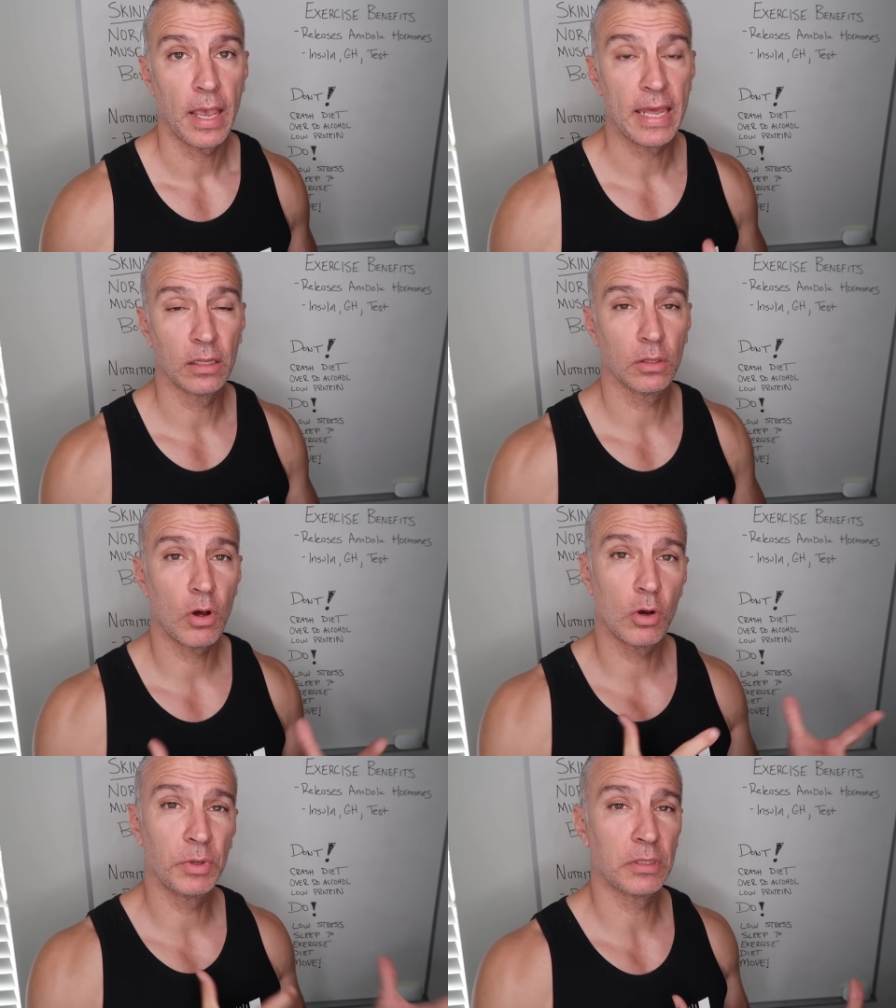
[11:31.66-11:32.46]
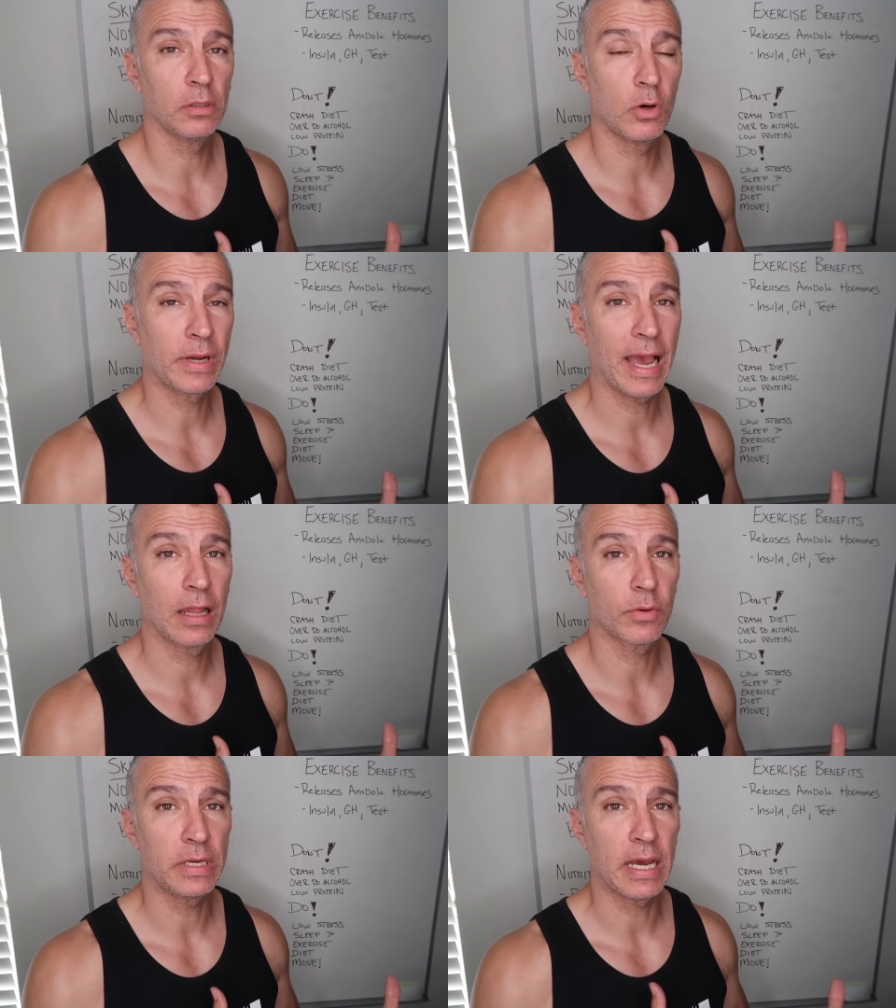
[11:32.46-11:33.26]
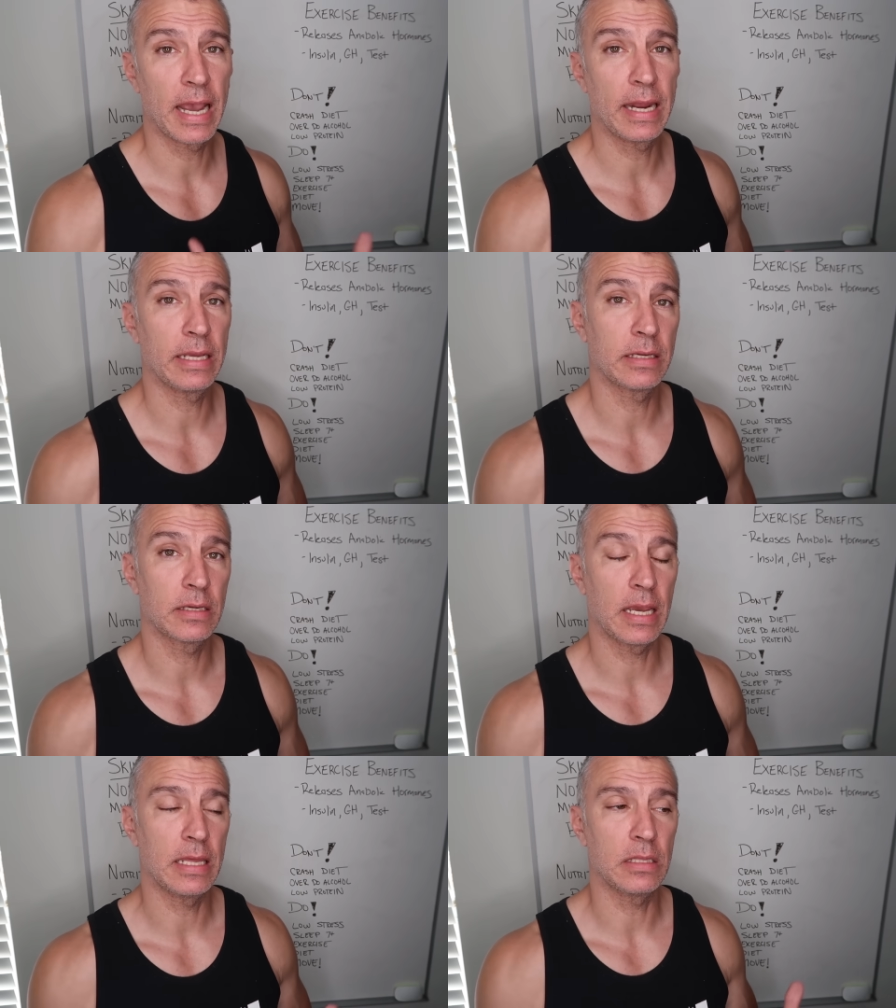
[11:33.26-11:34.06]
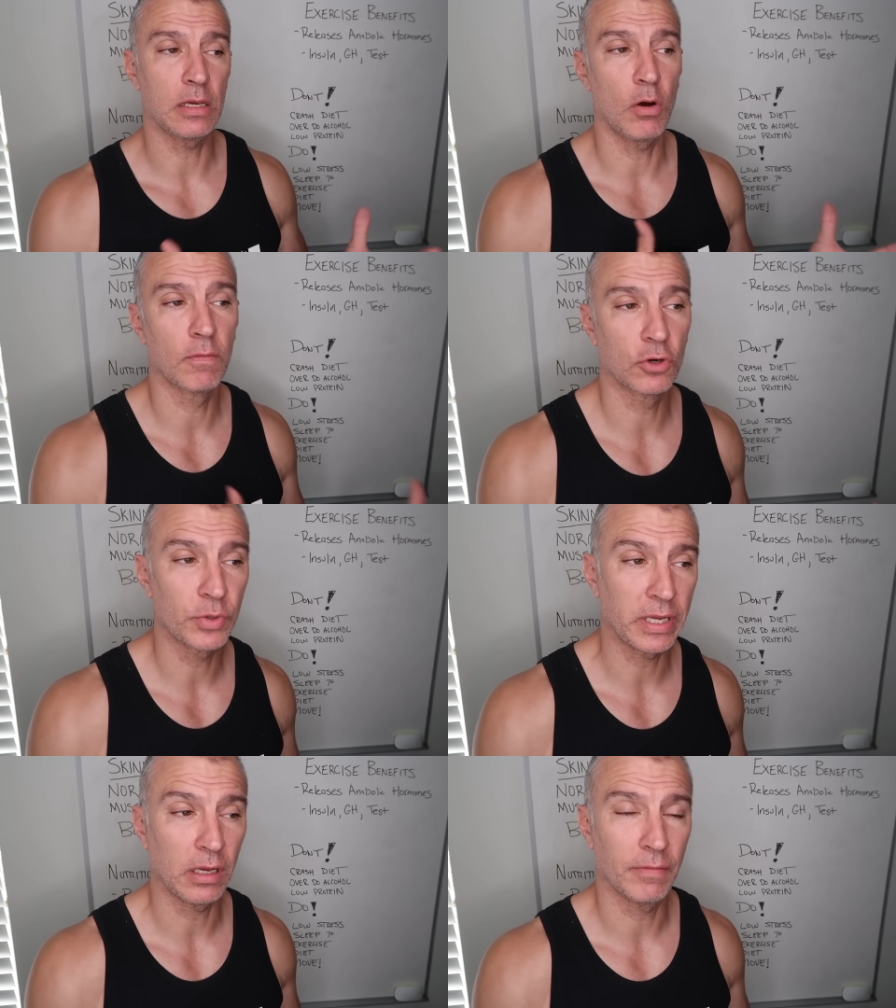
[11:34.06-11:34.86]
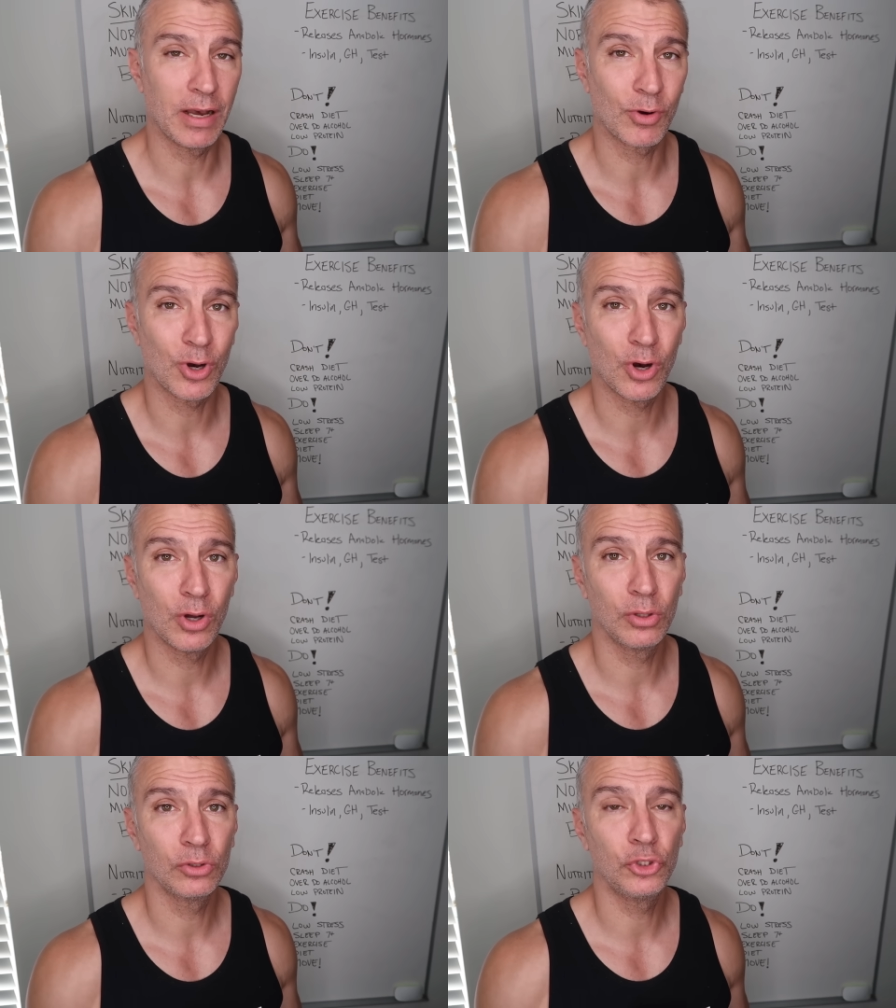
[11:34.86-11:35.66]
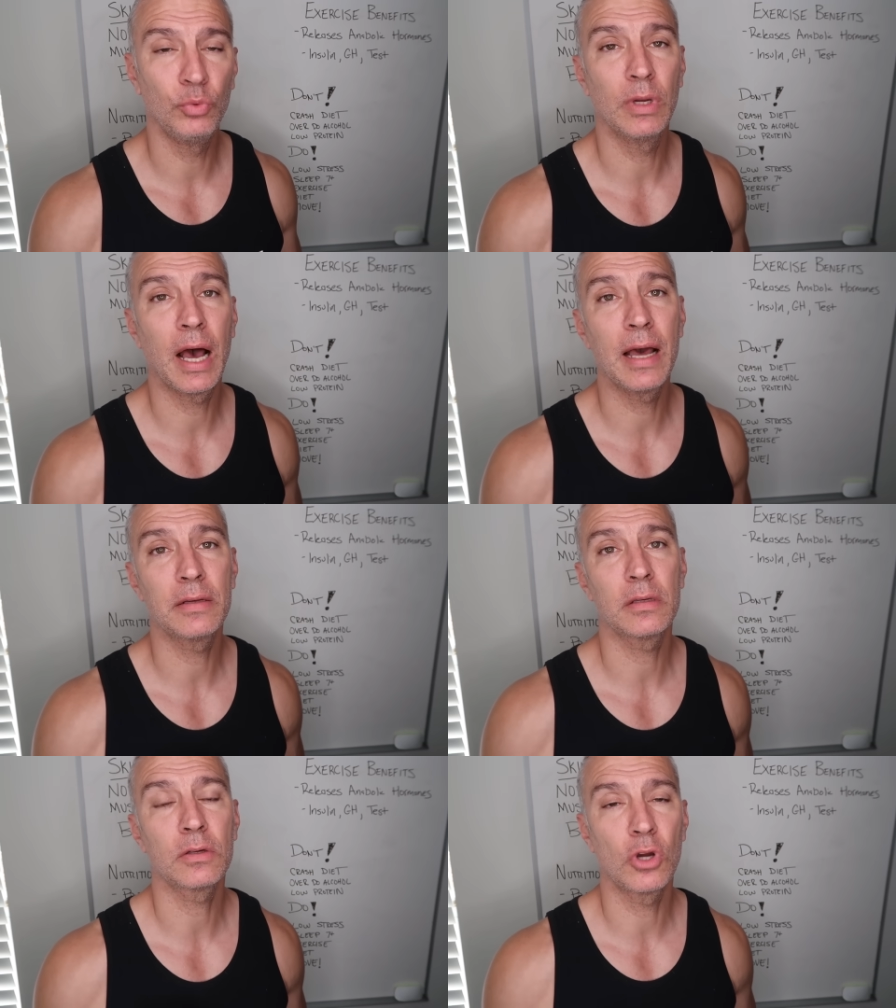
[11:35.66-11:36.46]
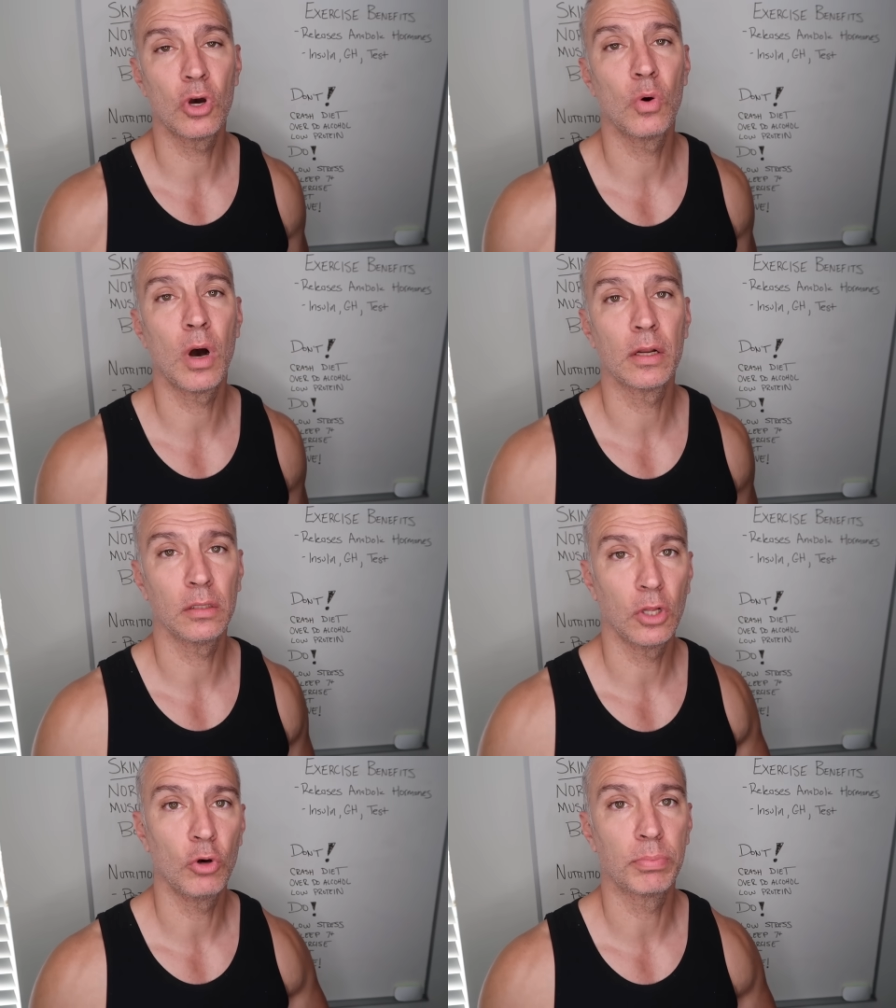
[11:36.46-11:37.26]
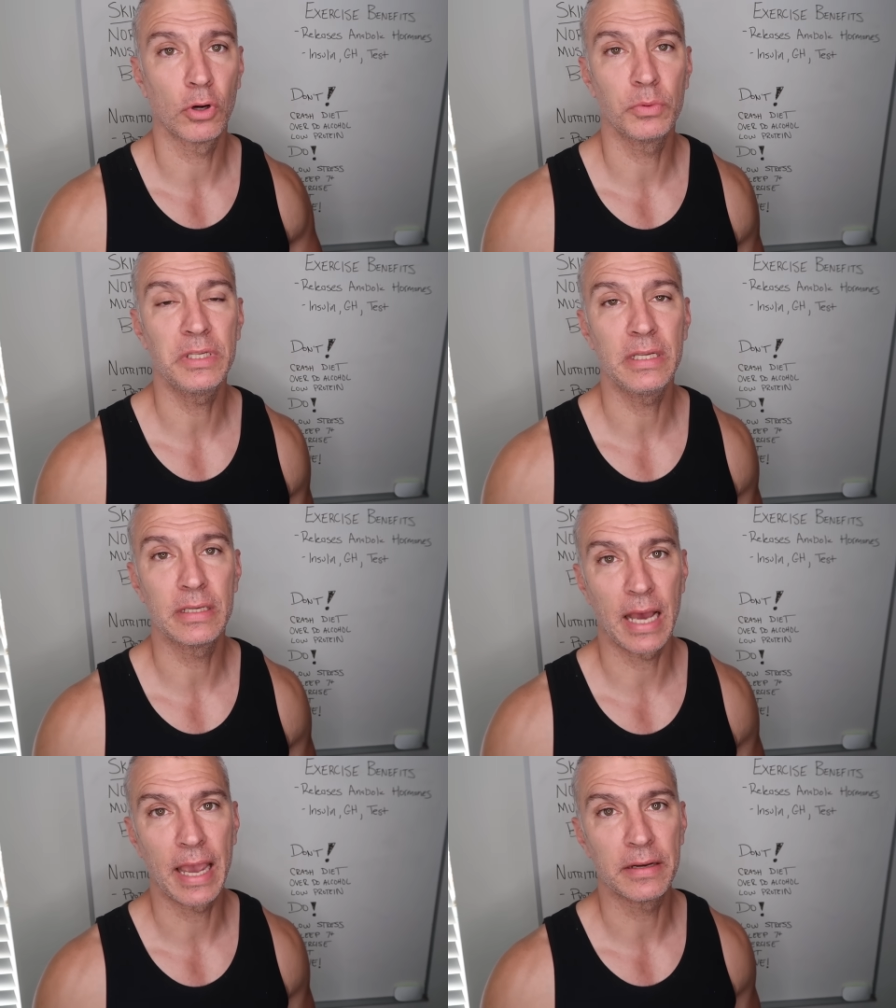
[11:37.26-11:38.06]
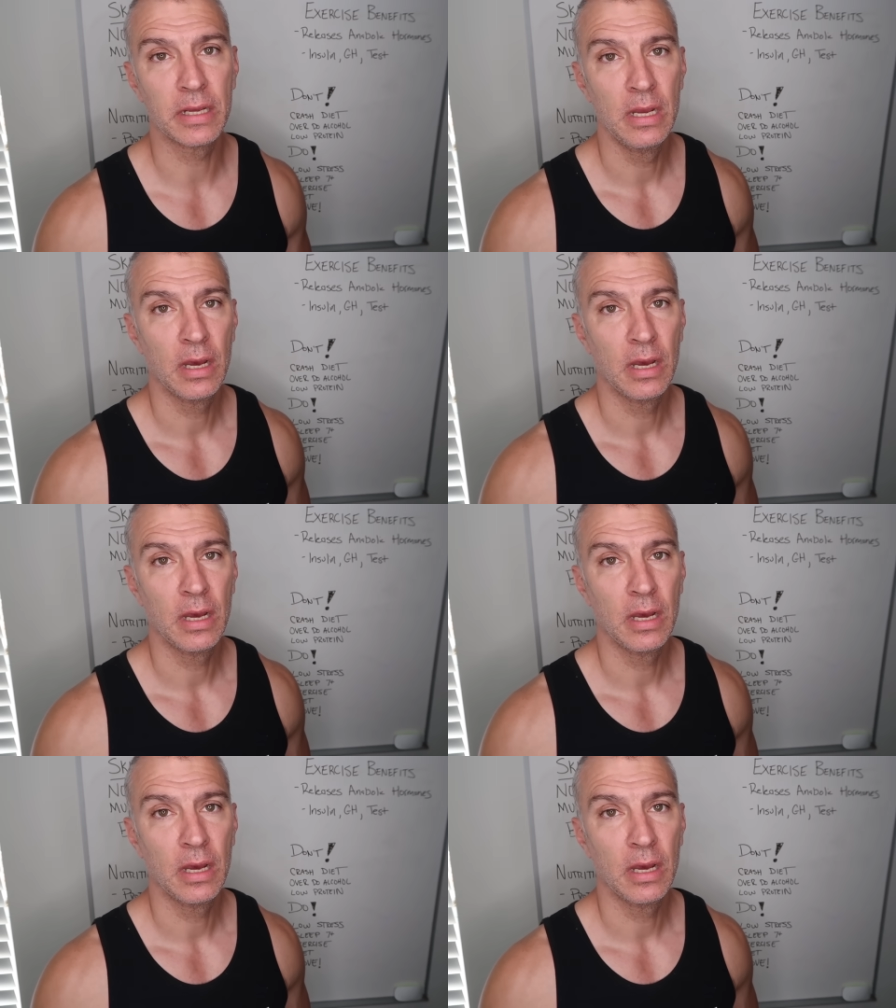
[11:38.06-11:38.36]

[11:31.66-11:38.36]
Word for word: And along with the low calorie dieting and the over drinking of alcohol, do not go on a low protein diet.